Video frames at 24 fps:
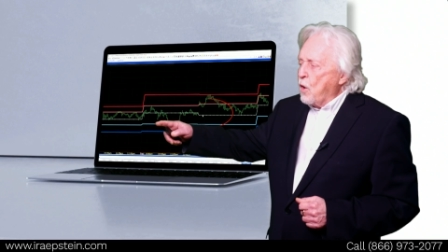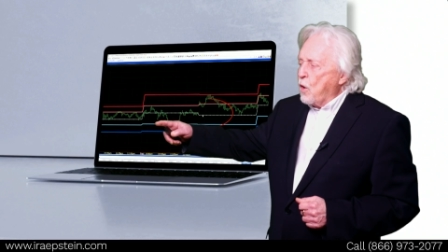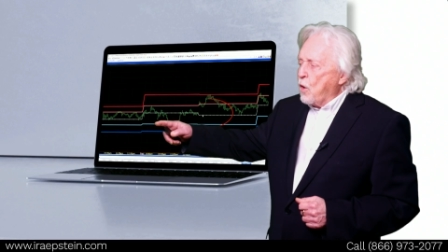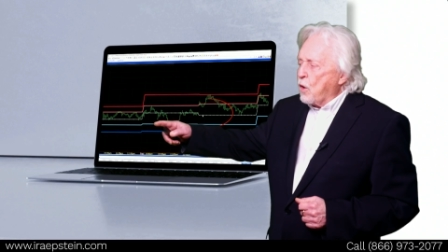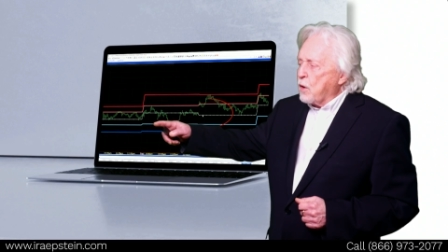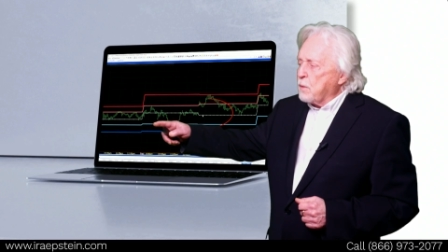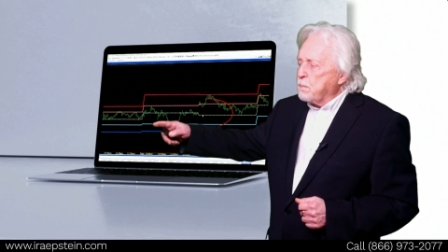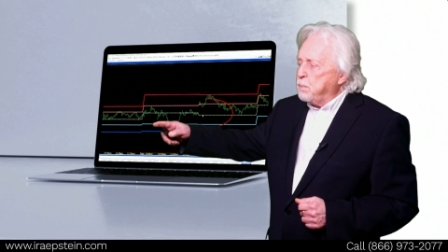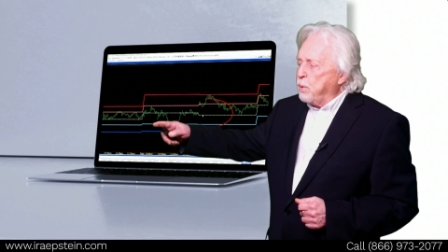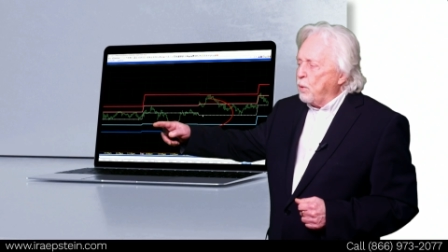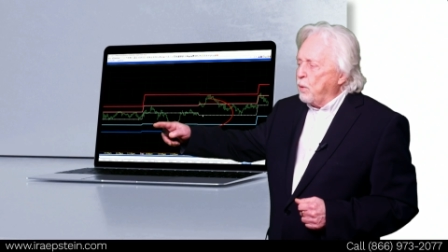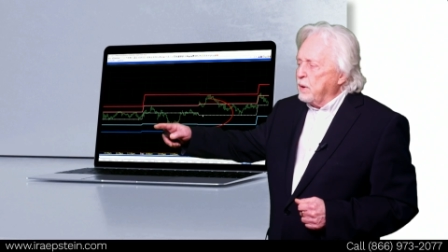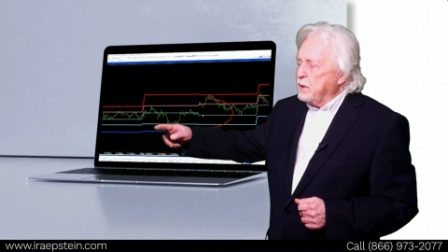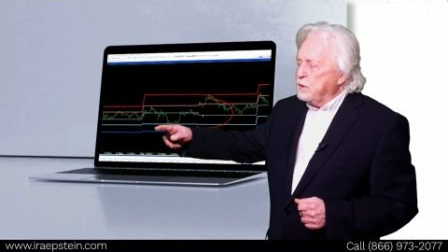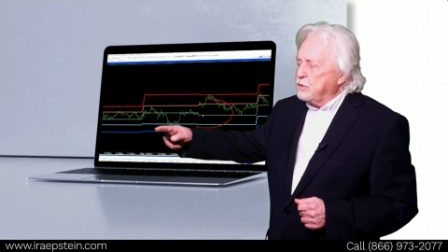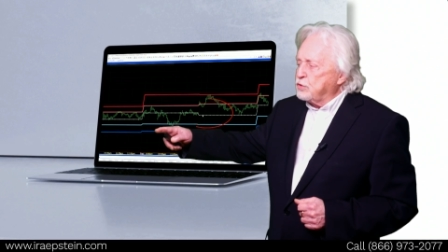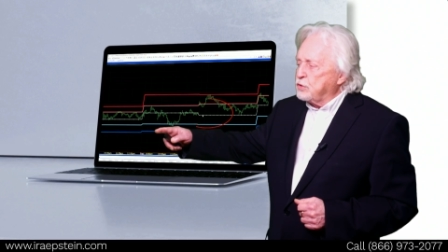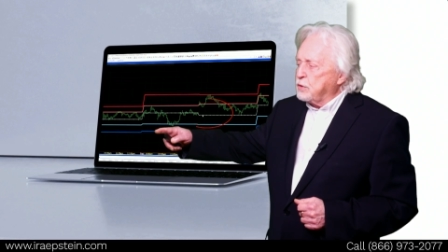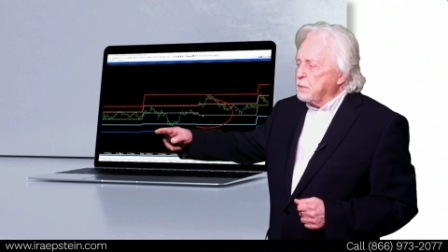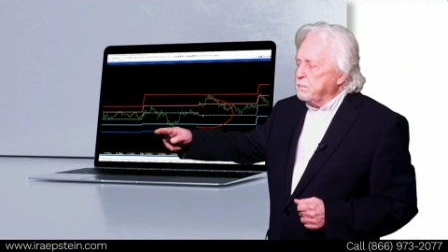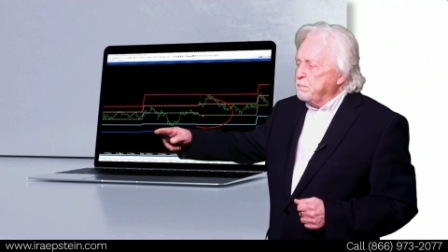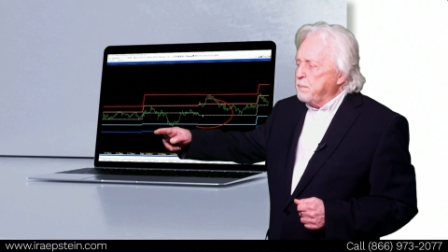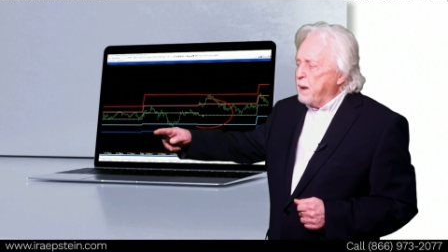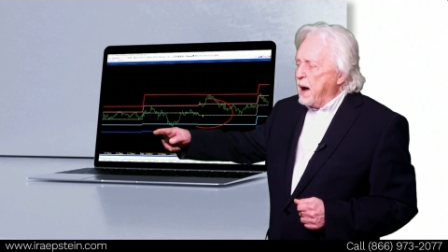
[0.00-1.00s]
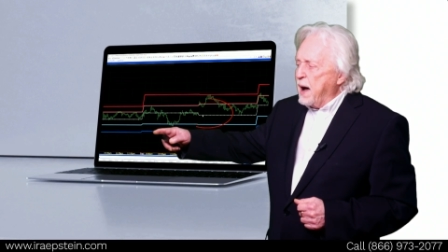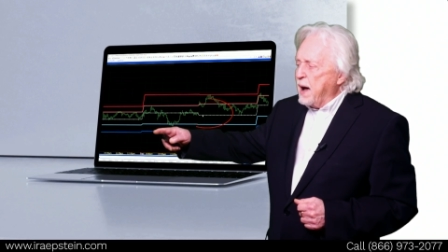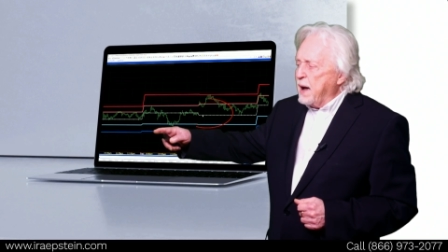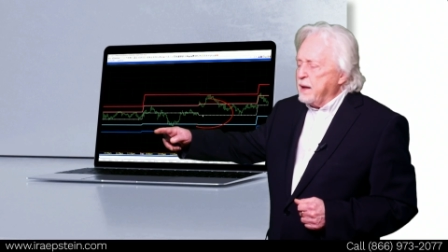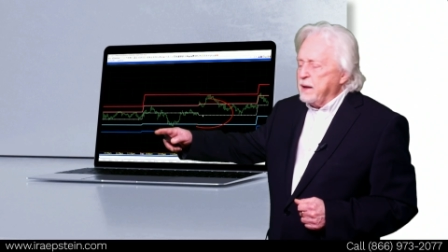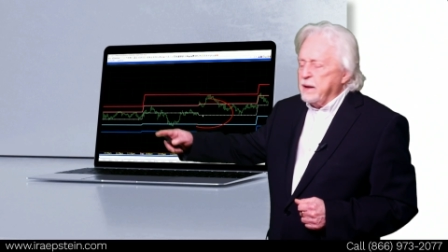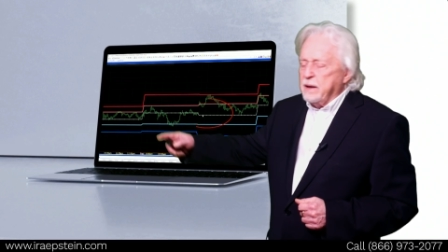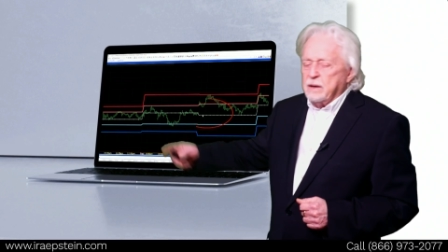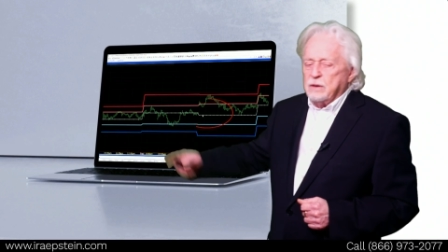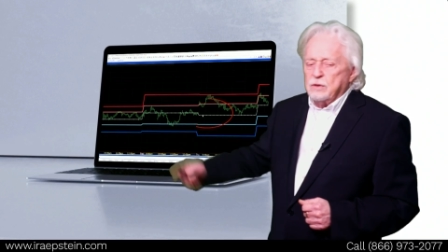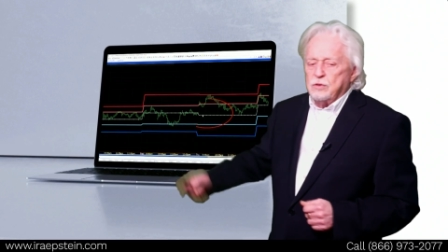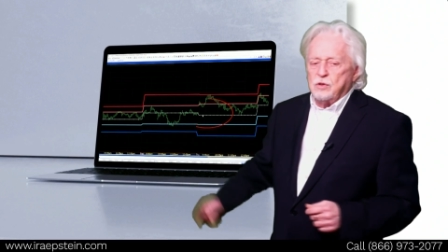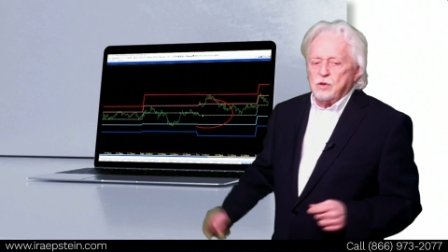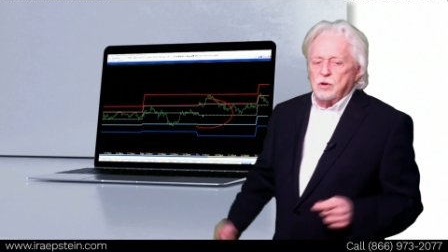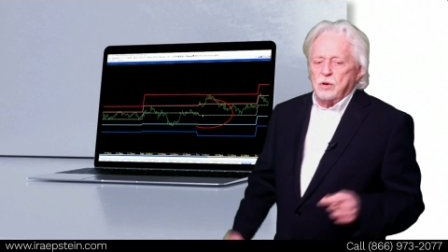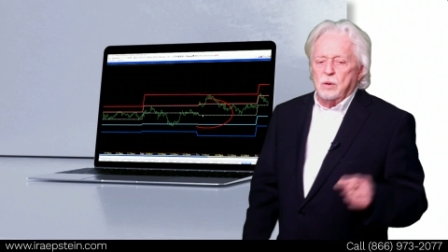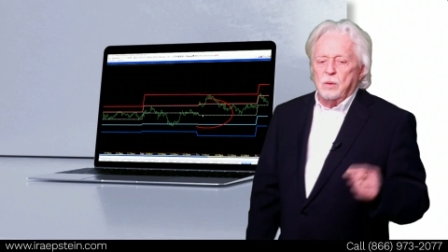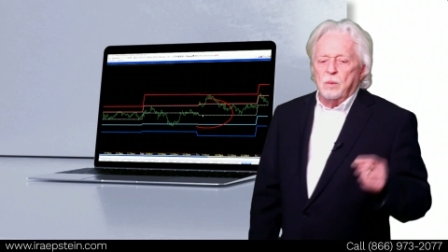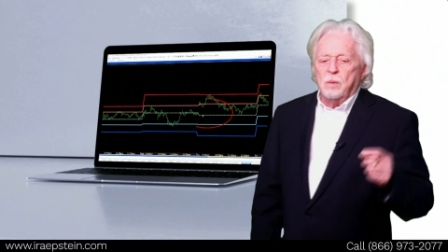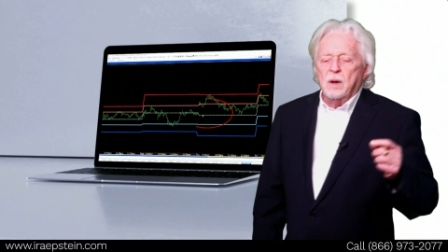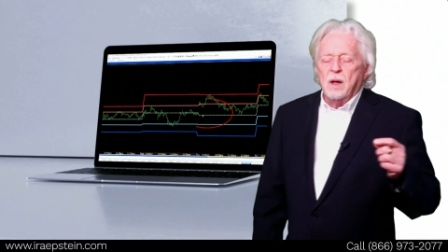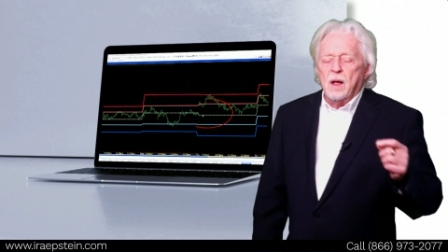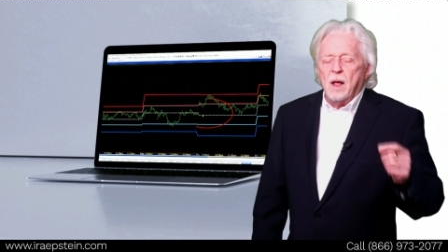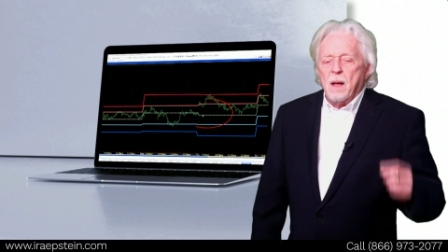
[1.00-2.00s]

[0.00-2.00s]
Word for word: or points to buy into.